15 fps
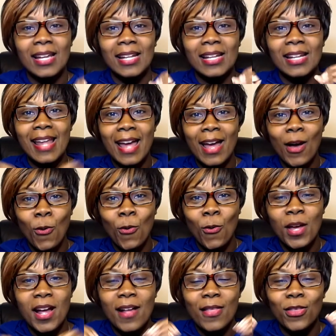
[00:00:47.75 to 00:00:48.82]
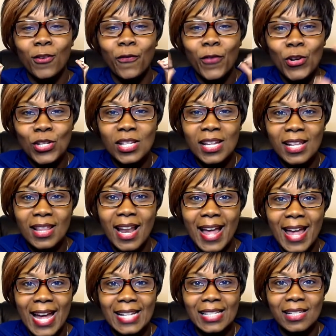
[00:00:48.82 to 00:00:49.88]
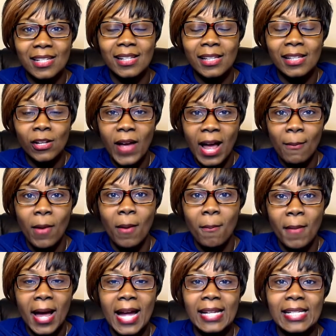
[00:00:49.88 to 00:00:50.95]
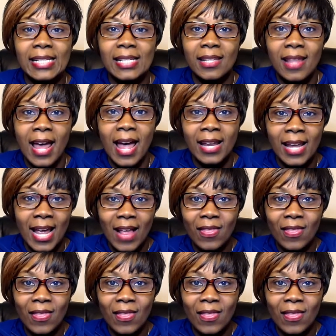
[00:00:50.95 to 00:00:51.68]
Now, the first thing that I had to solidify in my mind is that